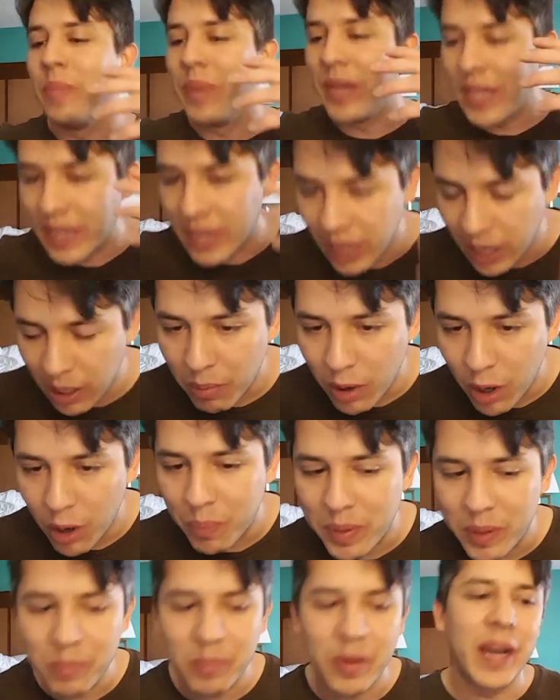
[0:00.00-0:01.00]
become
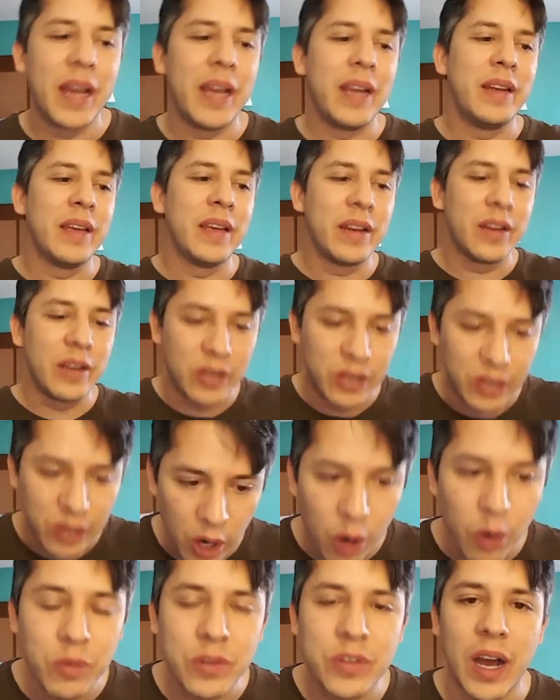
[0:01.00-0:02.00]
open-minded,
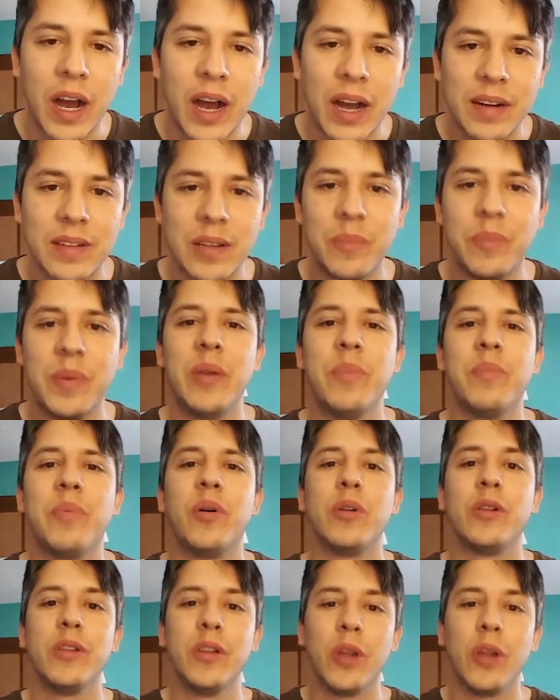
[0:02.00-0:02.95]
go talk to people,